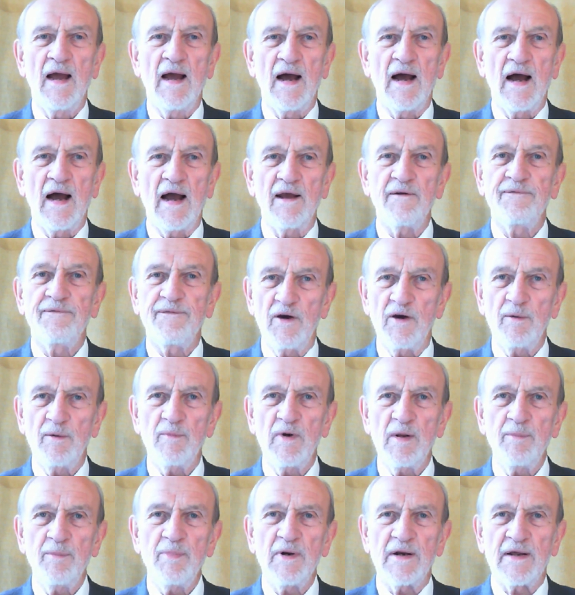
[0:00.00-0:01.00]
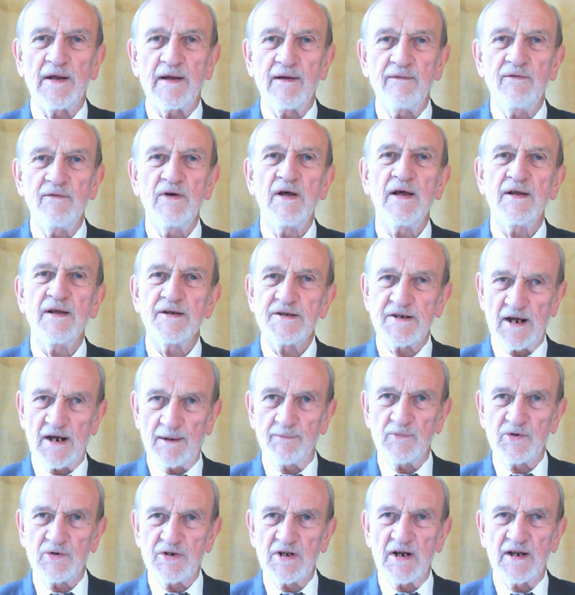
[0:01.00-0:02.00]
I firmly believe
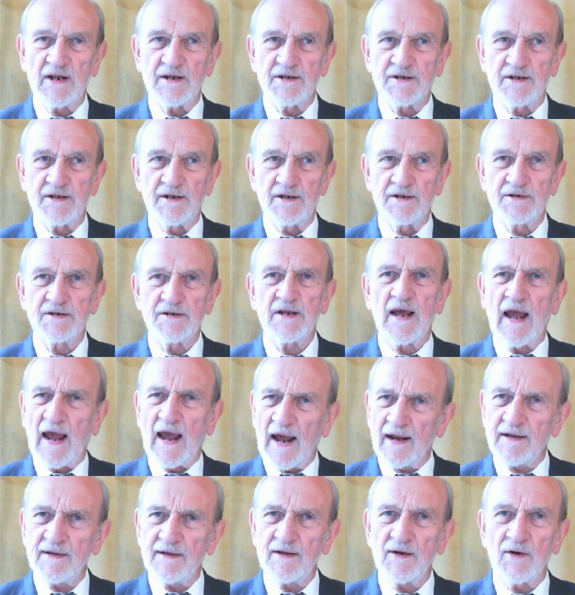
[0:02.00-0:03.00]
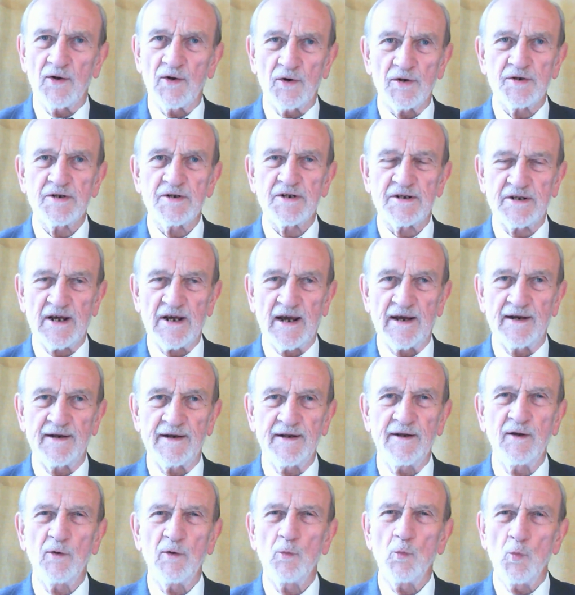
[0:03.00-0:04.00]
some solicitors and the Law
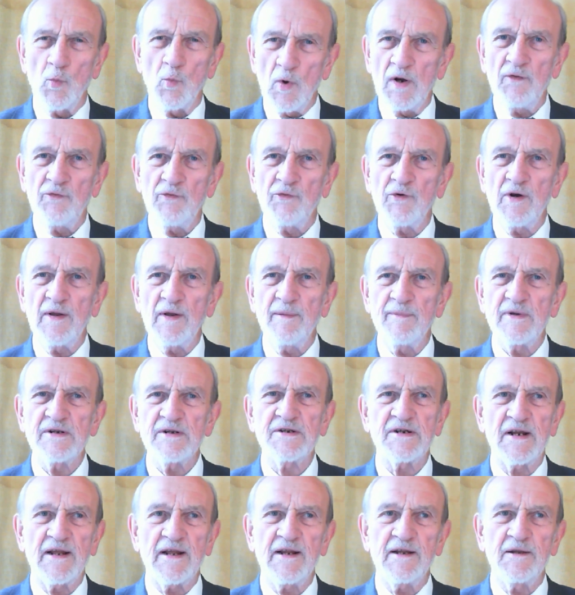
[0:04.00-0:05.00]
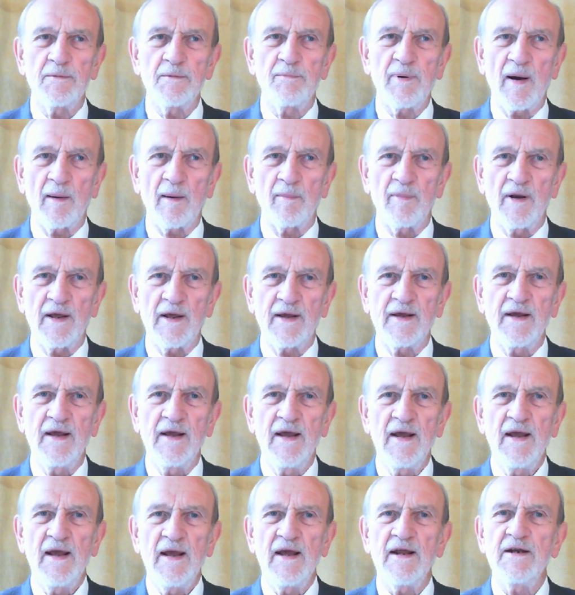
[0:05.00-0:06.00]
Society willfully mislead the public
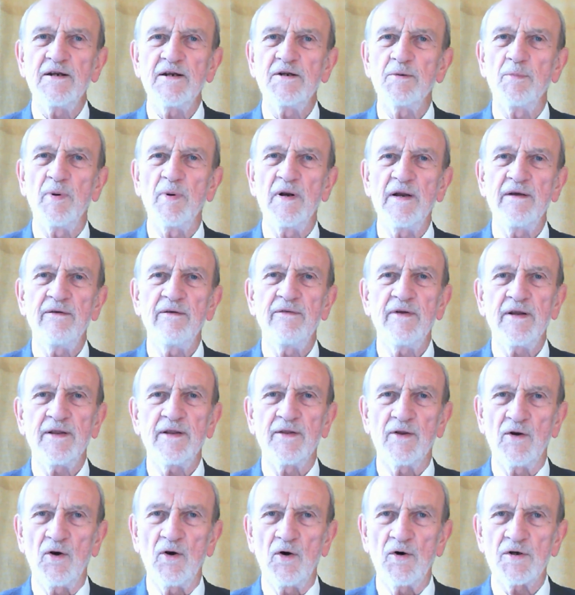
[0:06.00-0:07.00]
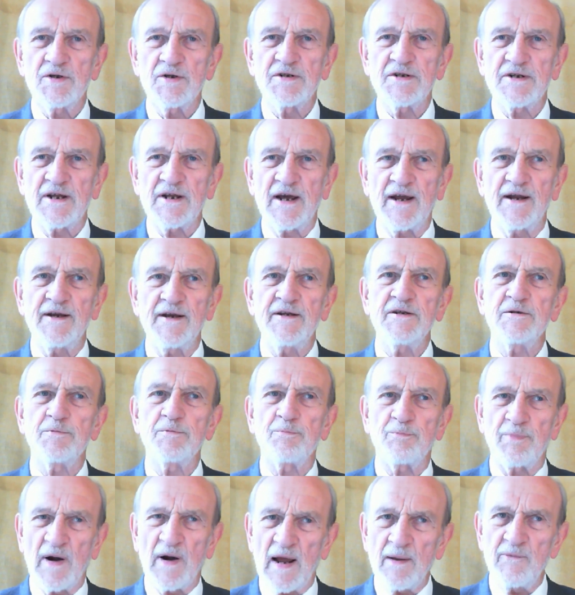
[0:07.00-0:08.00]
into believing the Law Society's
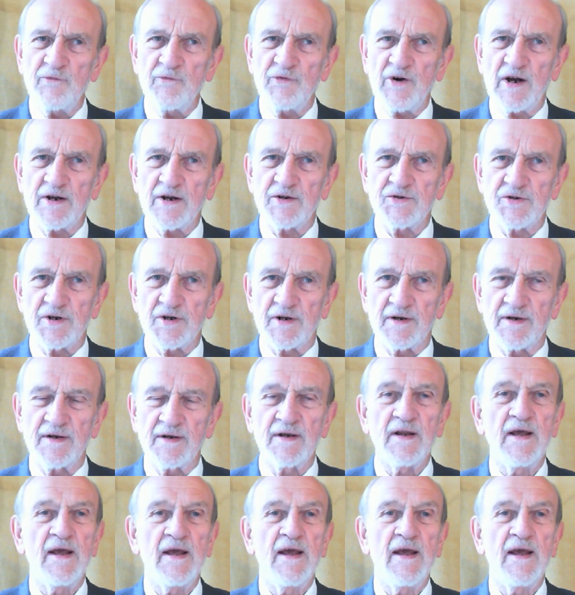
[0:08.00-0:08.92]
prime function